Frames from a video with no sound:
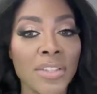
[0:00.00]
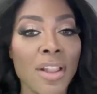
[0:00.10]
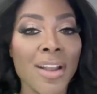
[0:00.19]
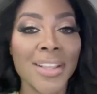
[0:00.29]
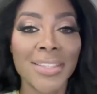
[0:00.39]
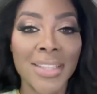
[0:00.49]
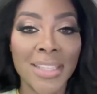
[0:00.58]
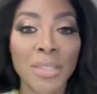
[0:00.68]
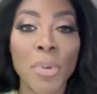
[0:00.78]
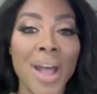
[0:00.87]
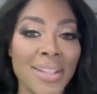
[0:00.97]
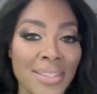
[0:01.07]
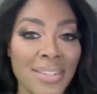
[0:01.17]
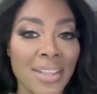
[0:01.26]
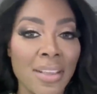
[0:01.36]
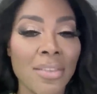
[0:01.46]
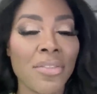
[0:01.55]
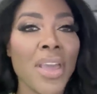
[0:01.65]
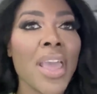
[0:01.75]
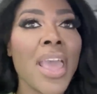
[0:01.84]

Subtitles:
As long as it's positive,